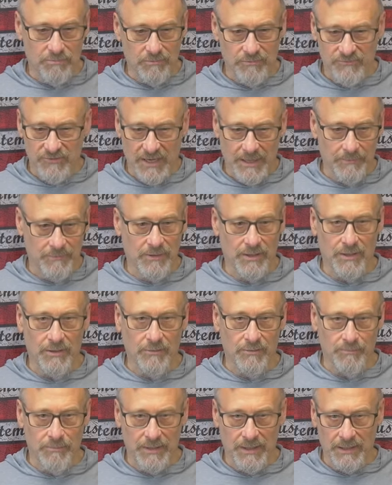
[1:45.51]
same
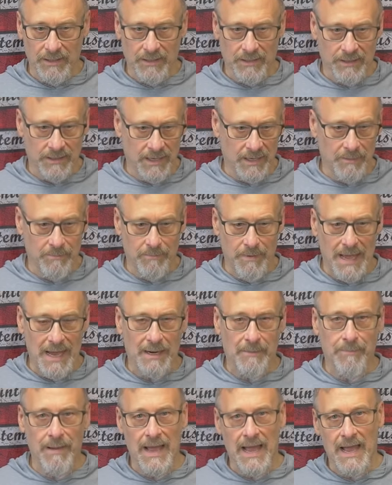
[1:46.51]
thing being a
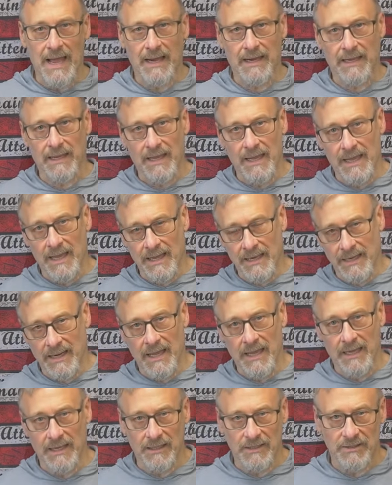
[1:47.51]
backpack and
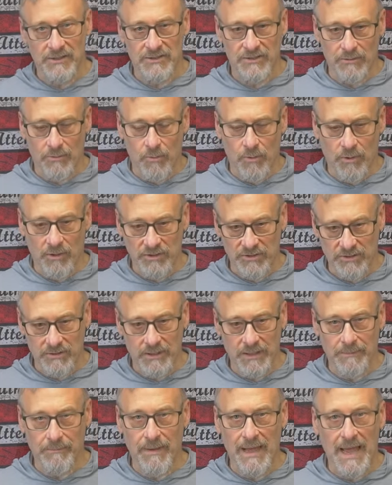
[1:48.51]
a or a
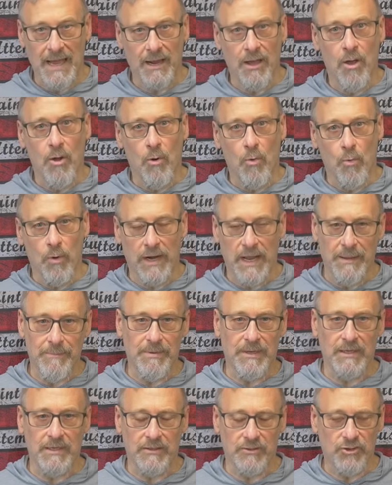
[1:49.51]
sling bag, would I
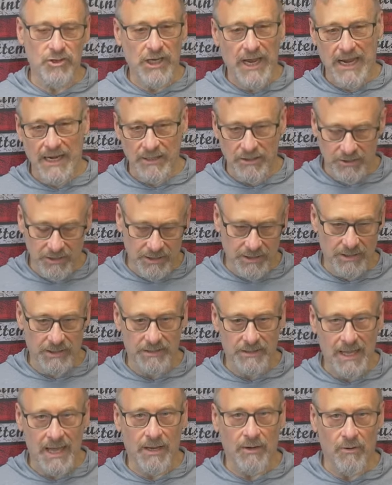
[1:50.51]
be changing
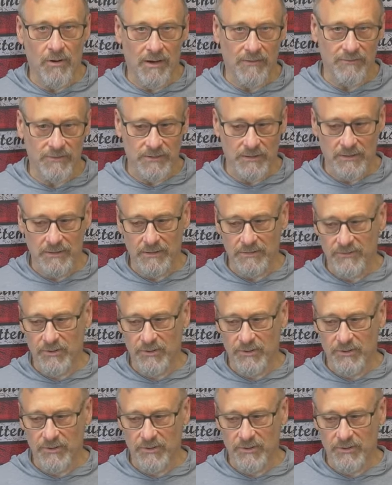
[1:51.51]
it that often?